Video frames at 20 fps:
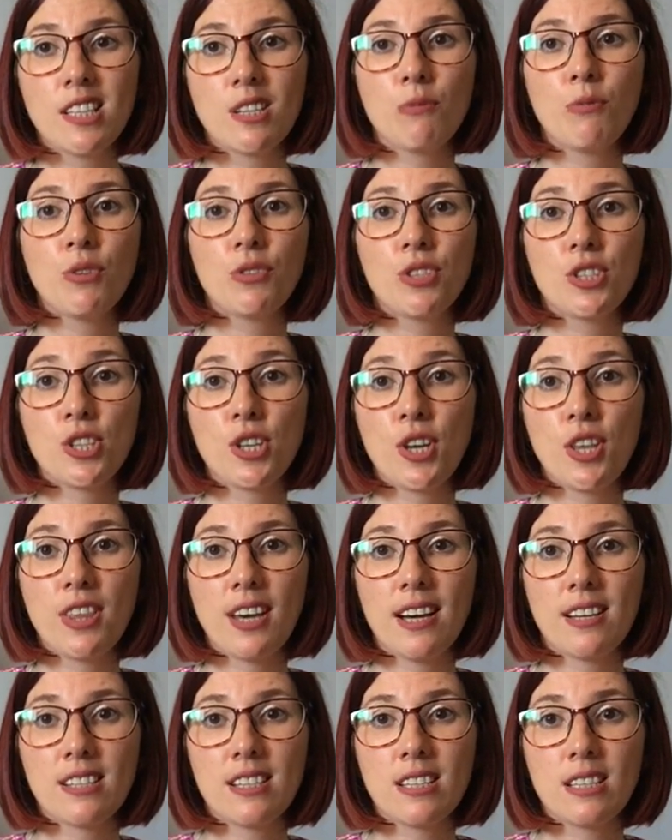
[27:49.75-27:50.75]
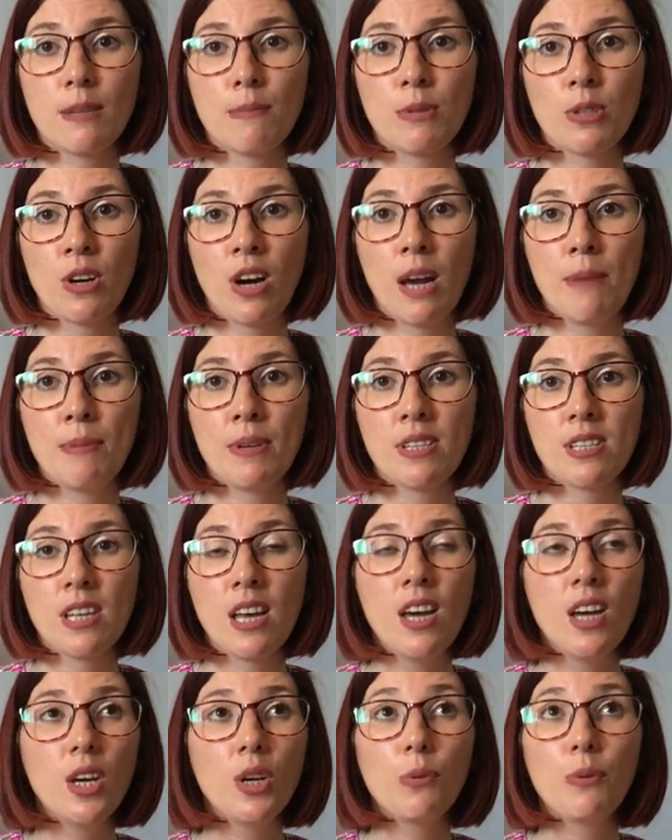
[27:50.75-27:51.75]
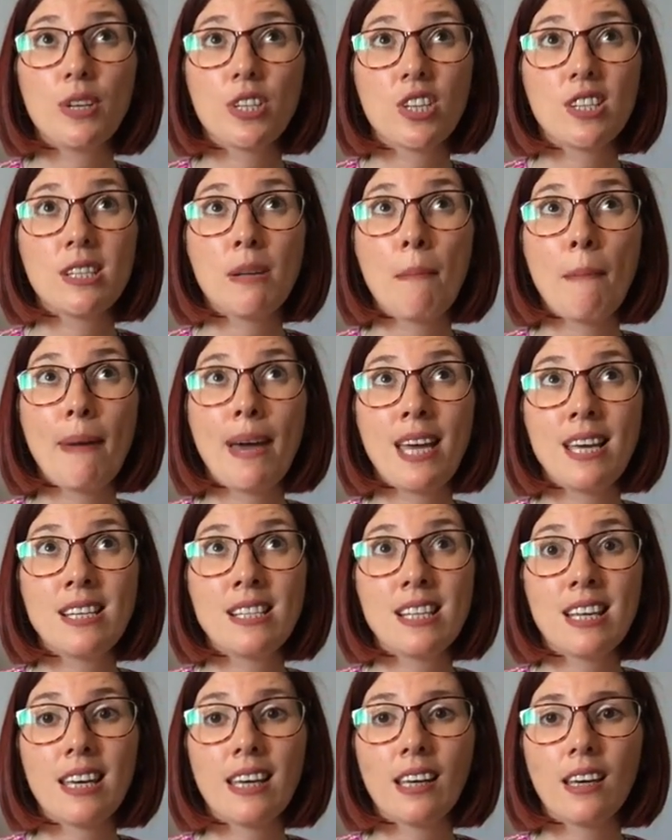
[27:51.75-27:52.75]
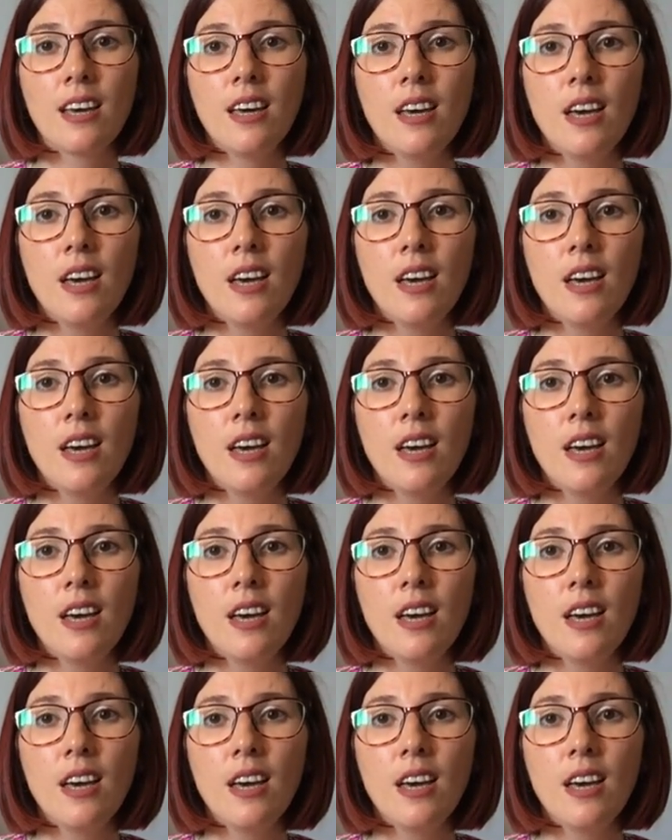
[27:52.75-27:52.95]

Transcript: towards 2,000 subscribers, which is amazing.